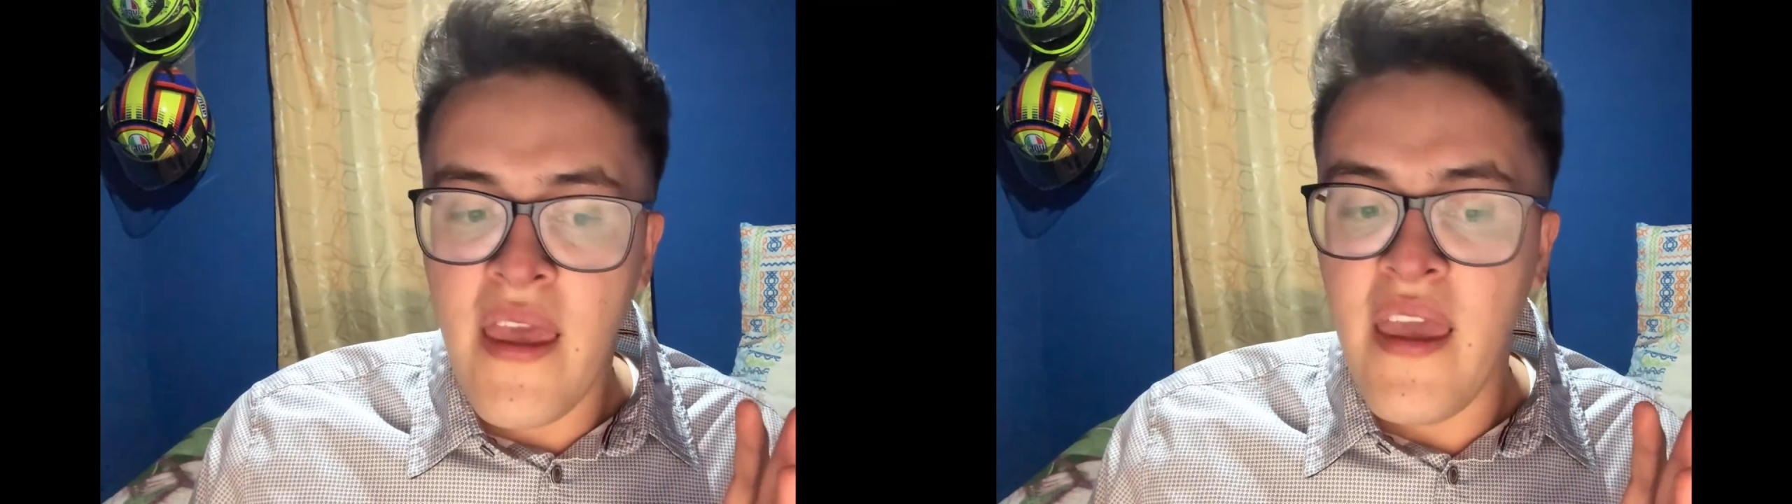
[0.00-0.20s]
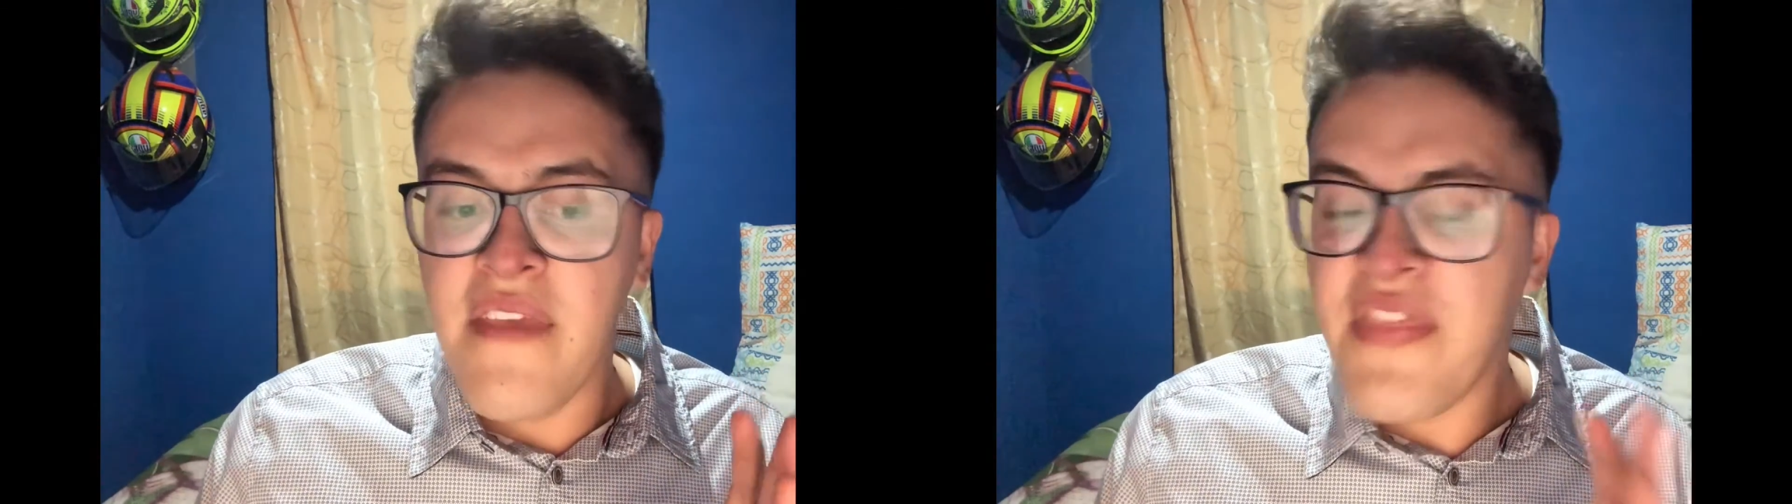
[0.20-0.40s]

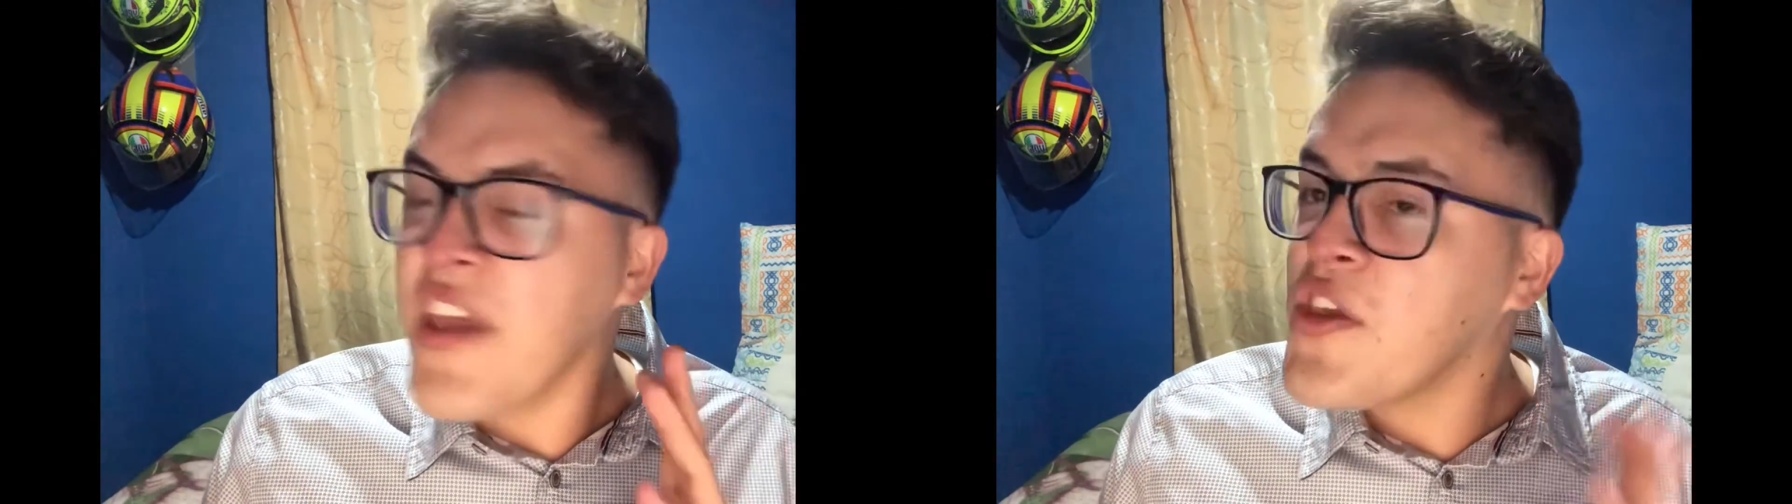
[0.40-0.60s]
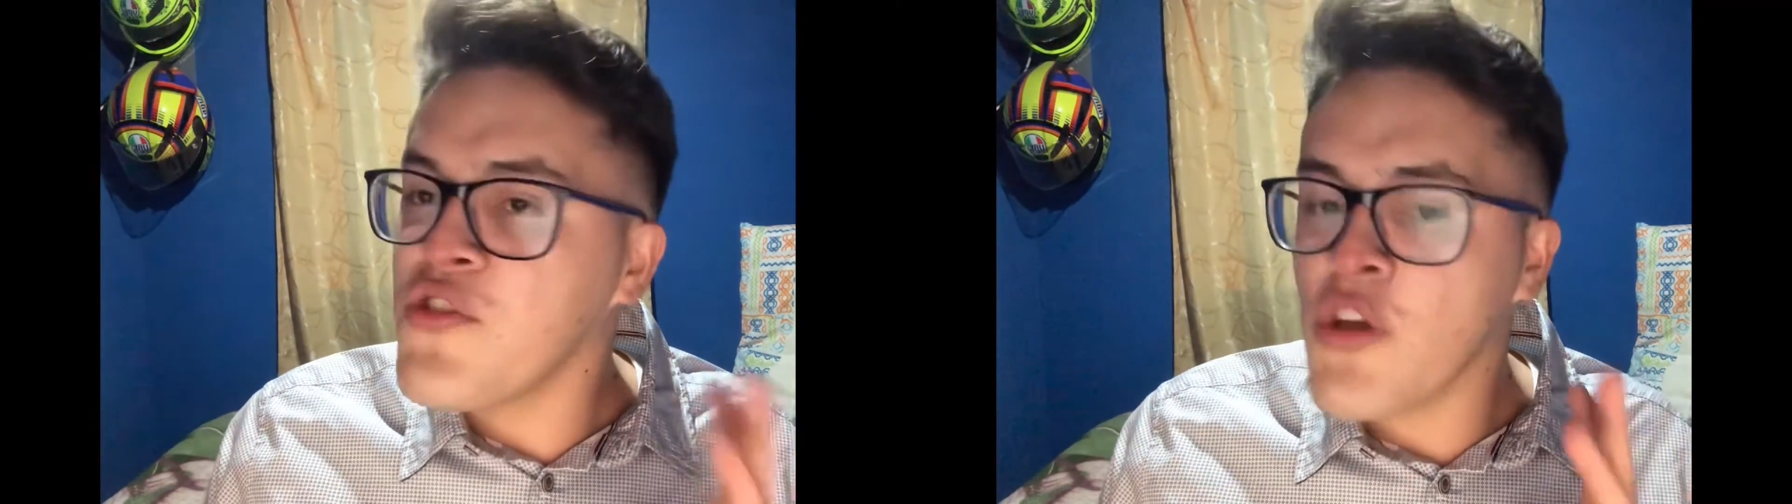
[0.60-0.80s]

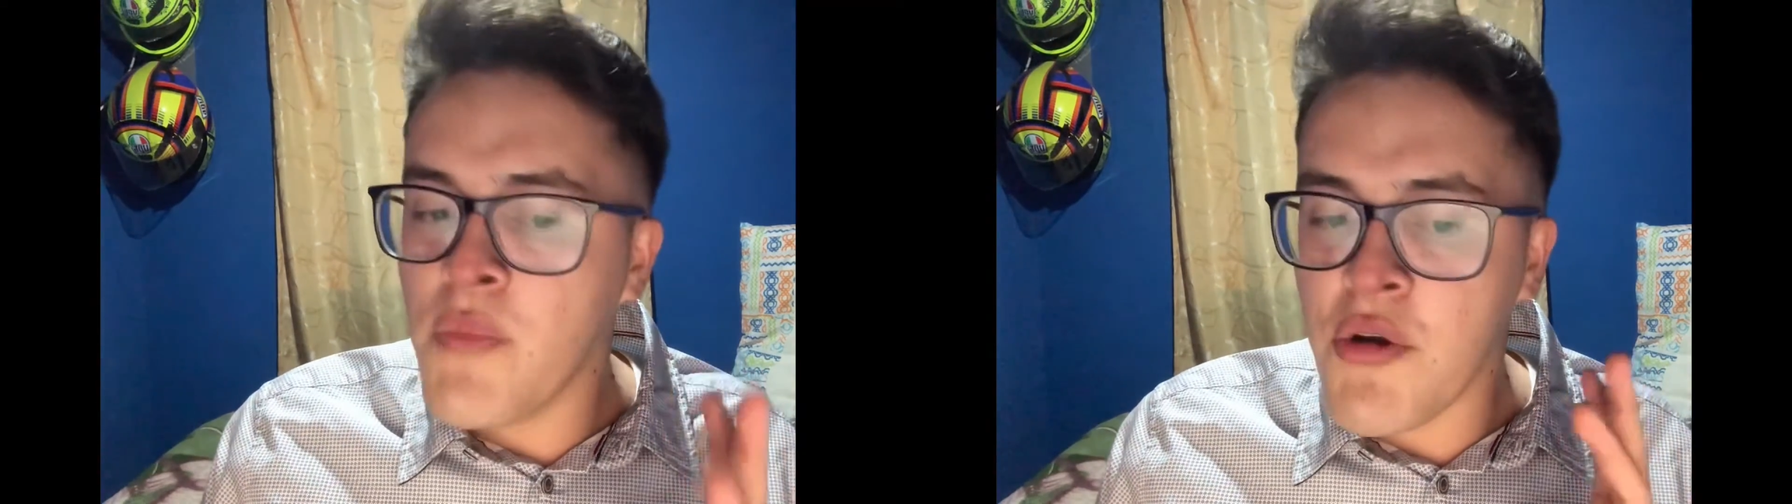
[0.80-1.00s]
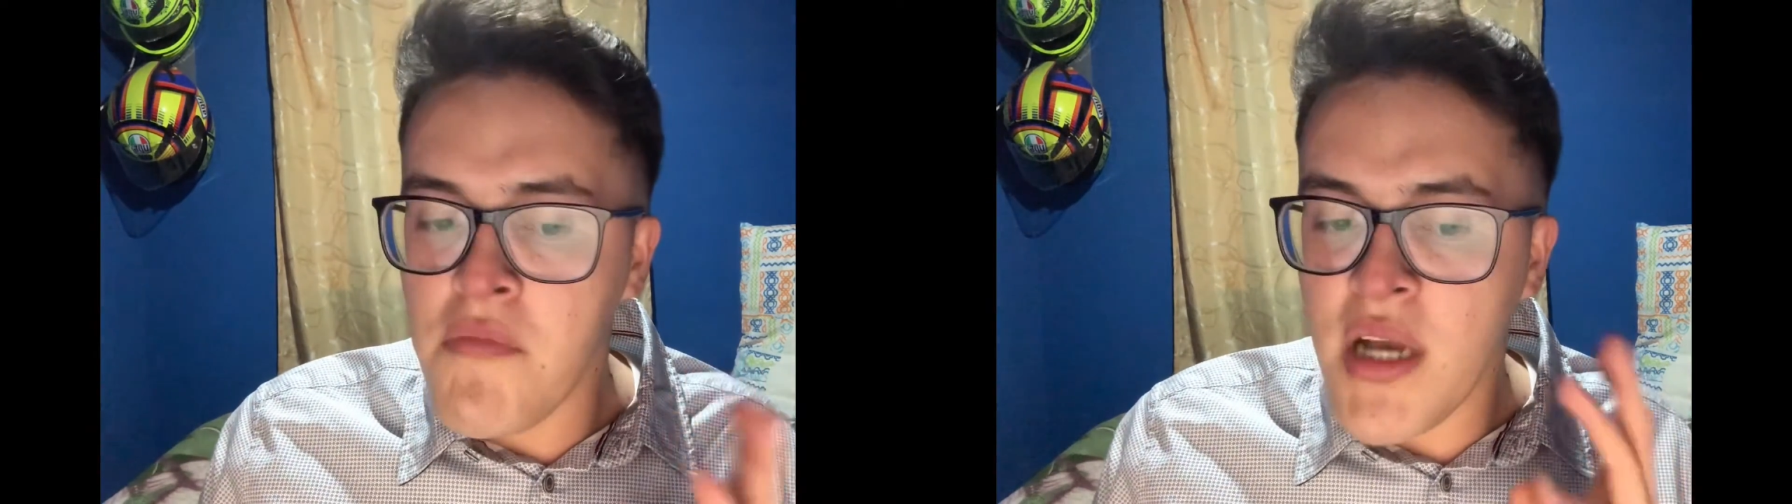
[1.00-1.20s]
Thank you so
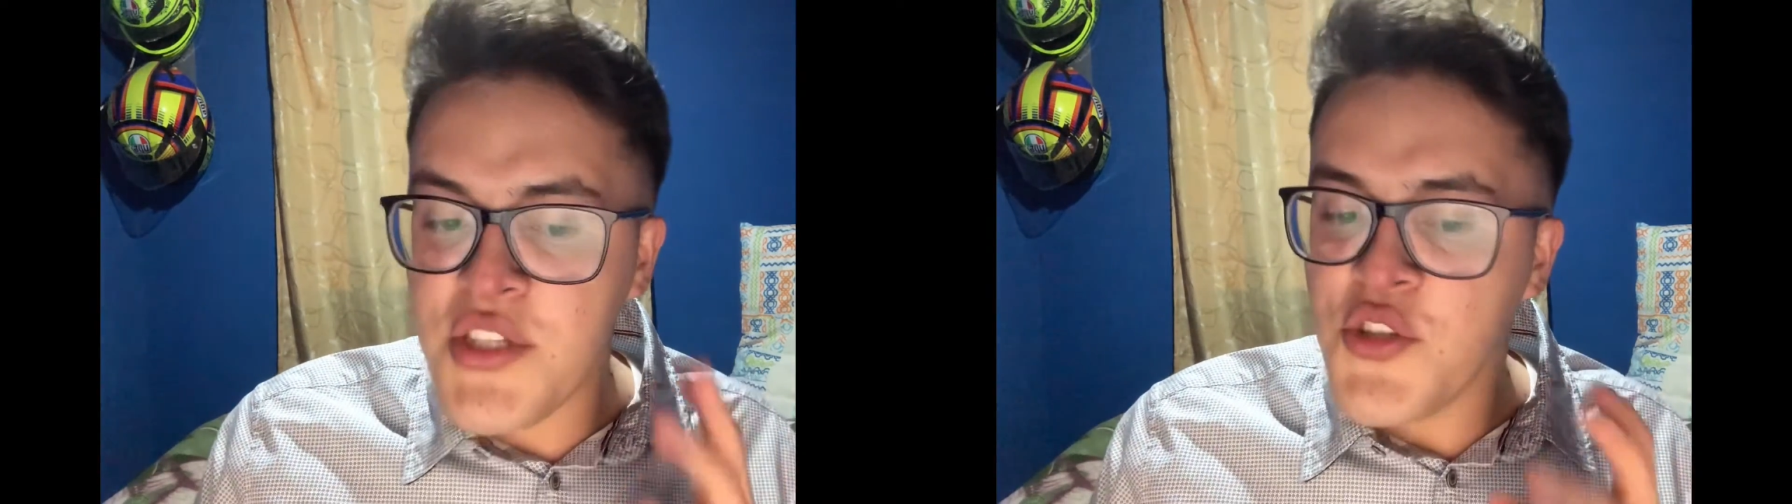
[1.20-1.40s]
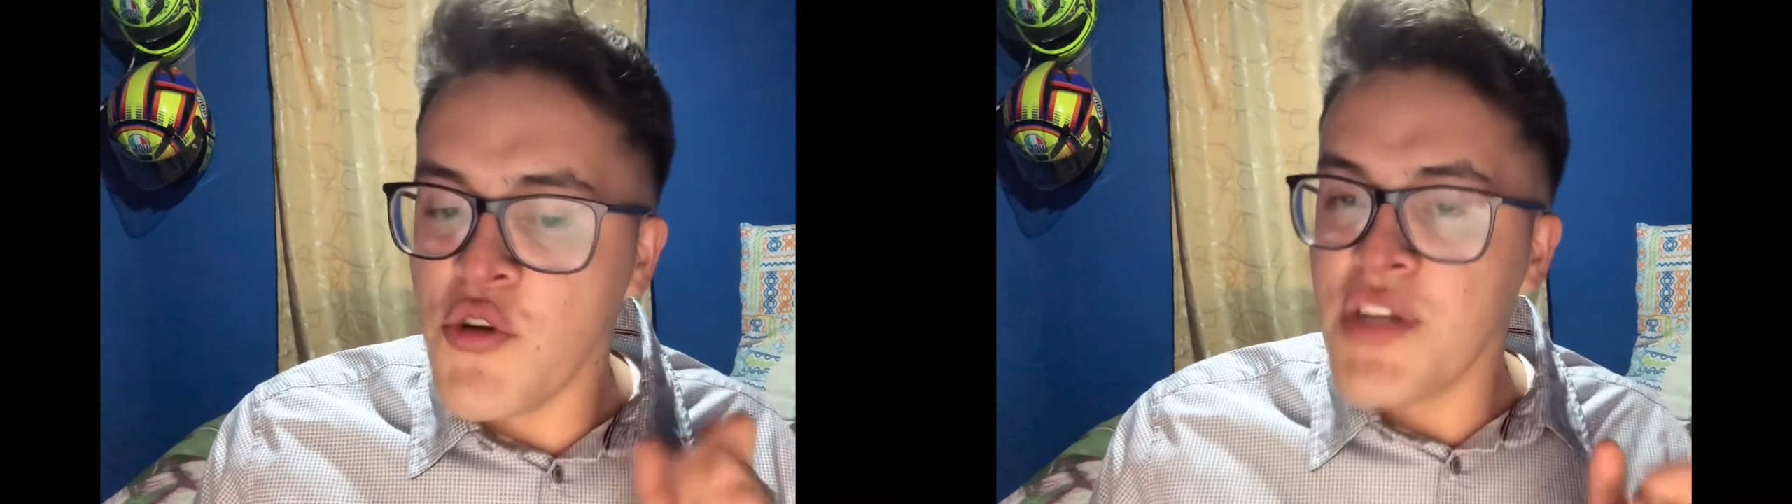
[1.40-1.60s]
very much for
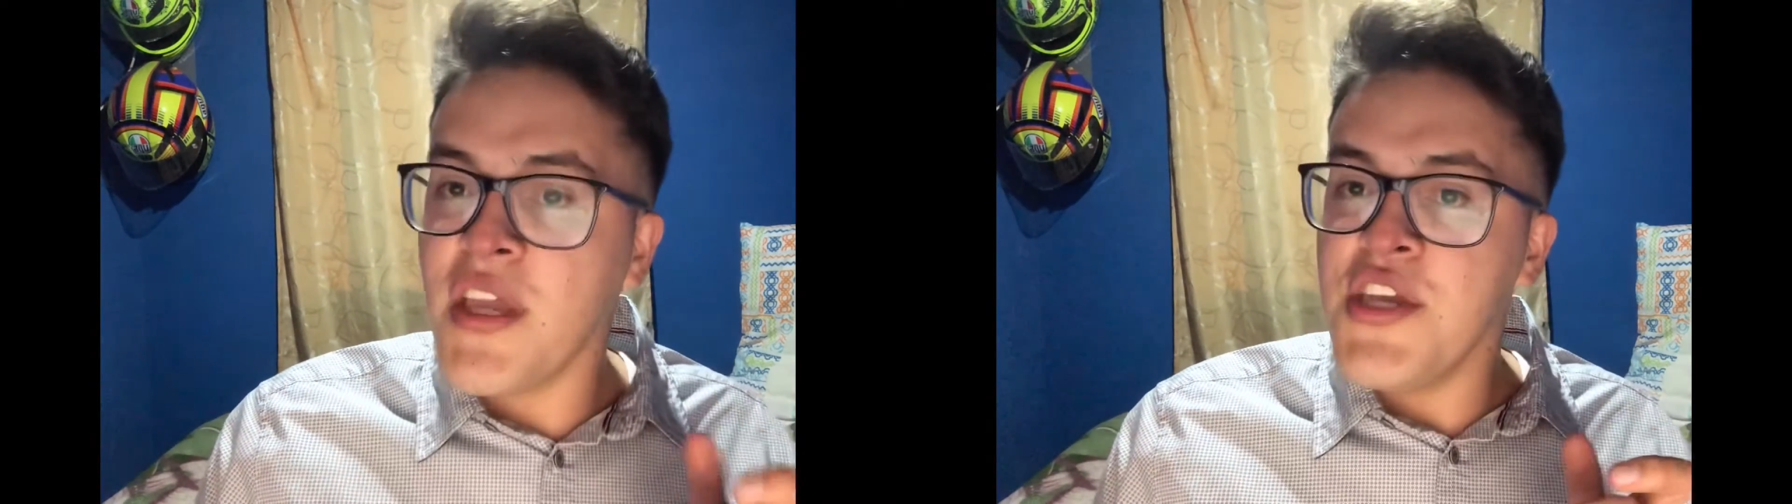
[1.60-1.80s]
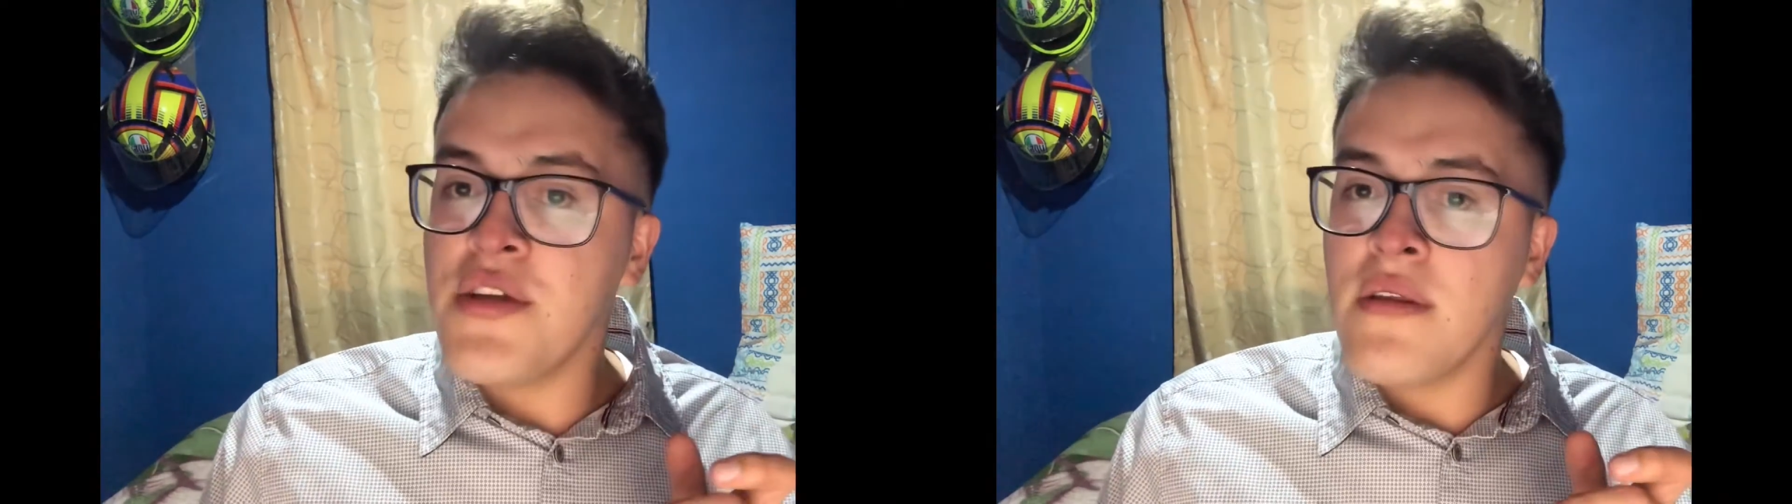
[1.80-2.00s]
your
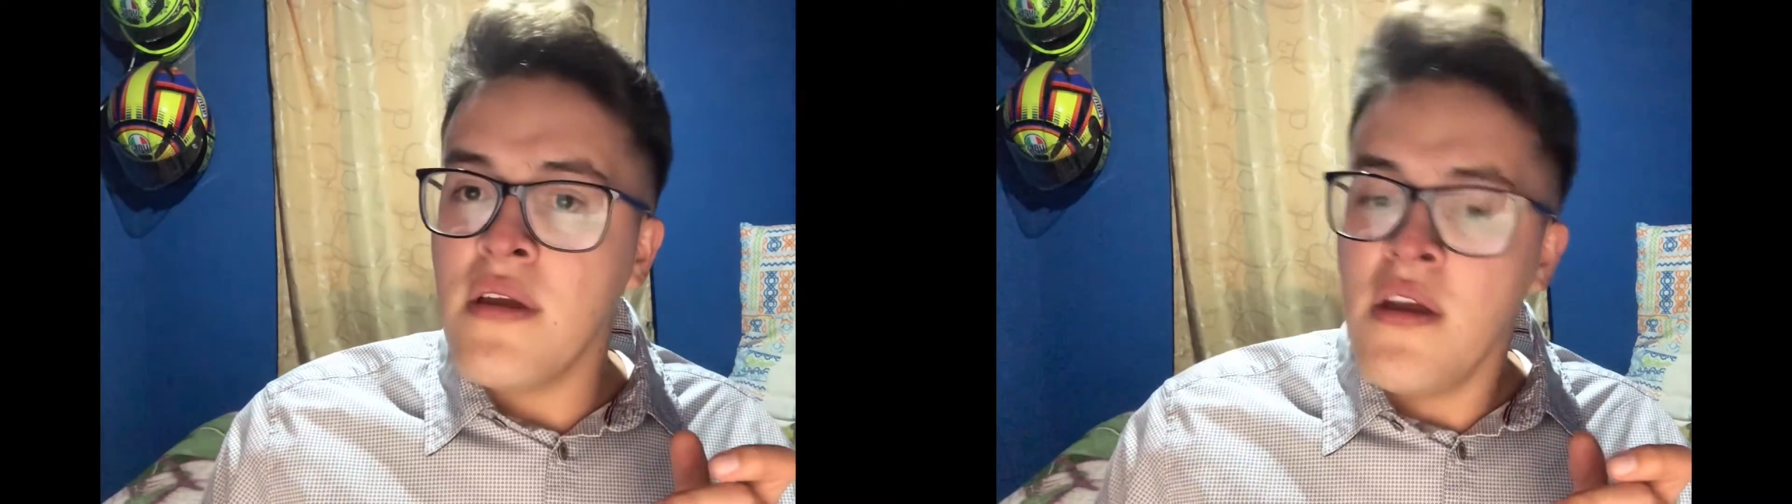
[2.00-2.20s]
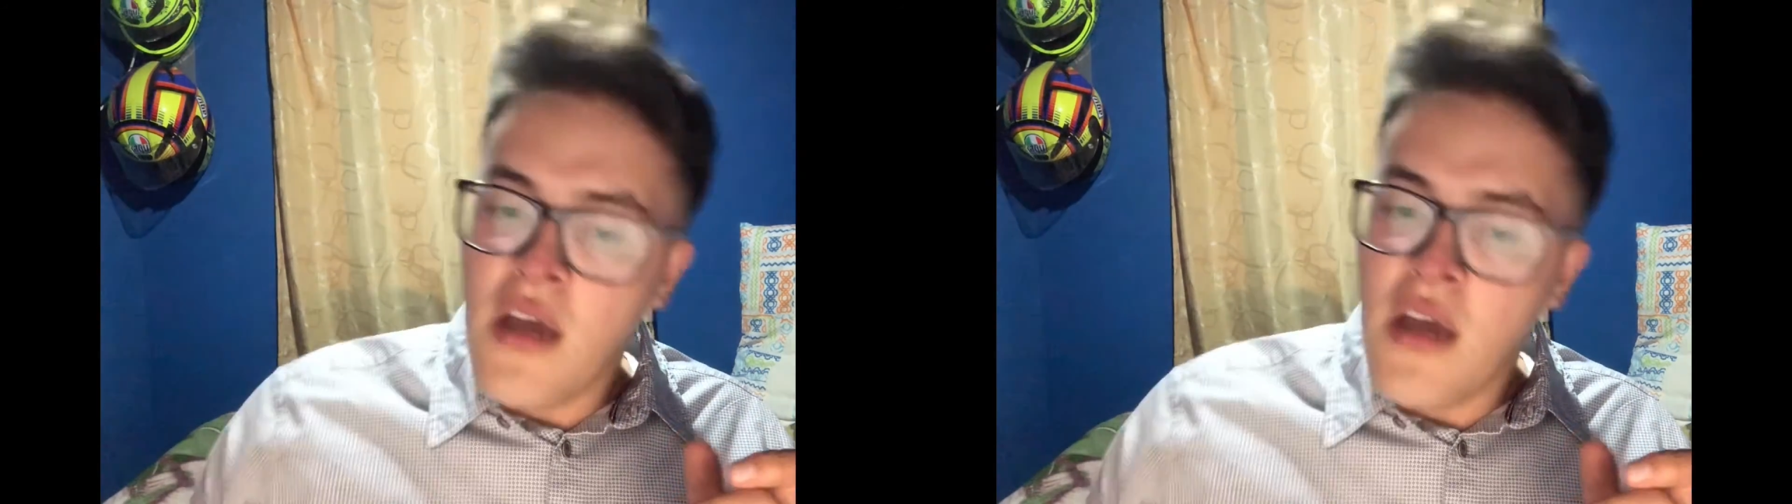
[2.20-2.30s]
attention.